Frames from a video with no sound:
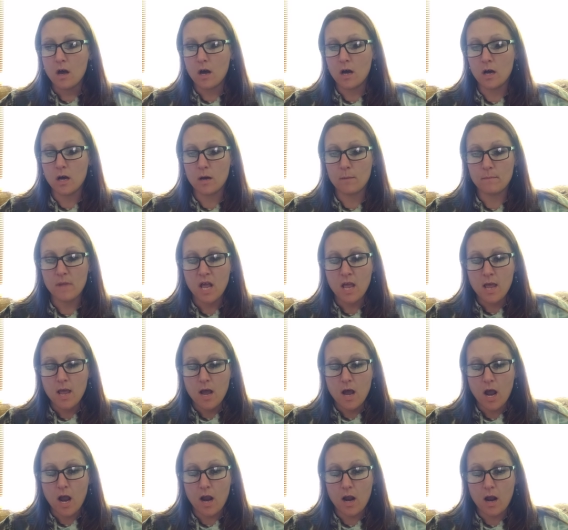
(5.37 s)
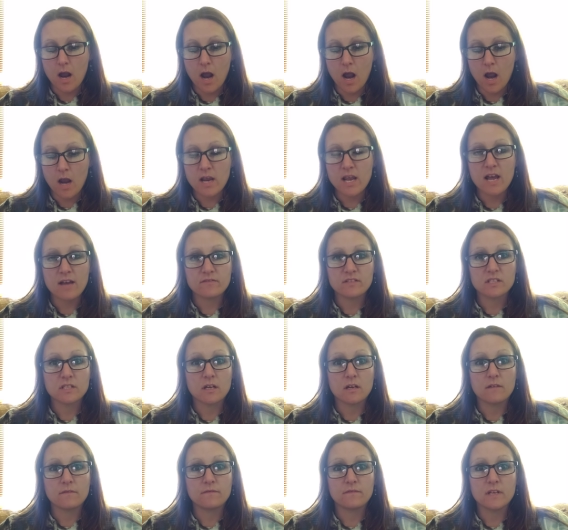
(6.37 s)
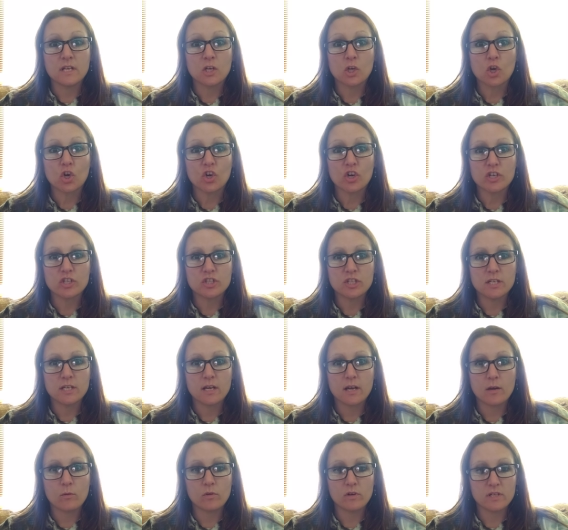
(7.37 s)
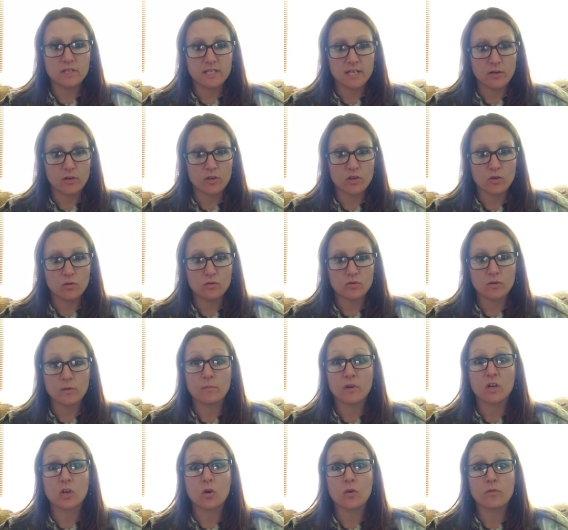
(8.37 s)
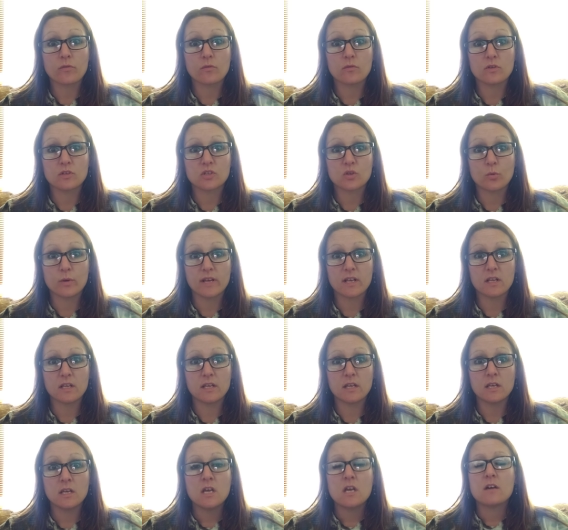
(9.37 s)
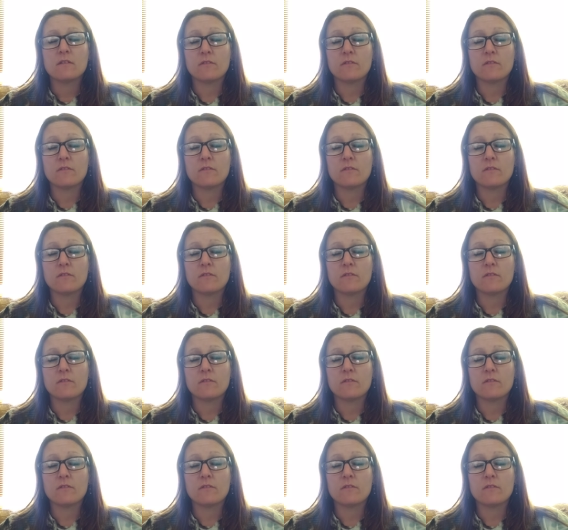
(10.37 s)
Um, I have stuff encouraging I want to tell you, so I'm going to go through this quickly.